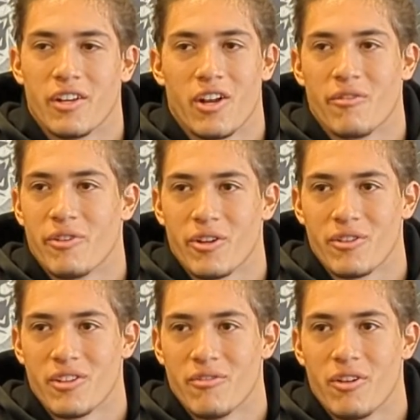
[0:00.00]
got to figure
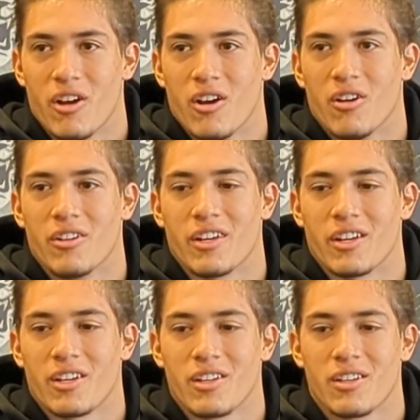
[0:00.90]
stuff out,
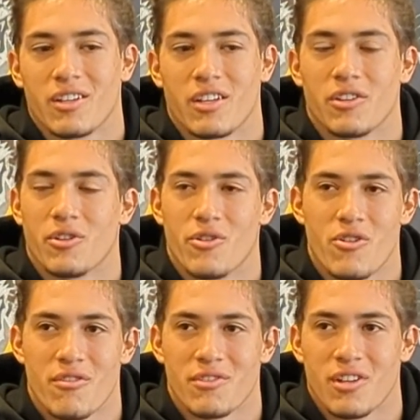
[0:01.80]
like get their
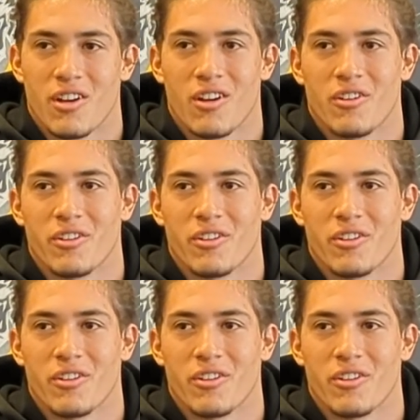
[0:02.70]
nerves out.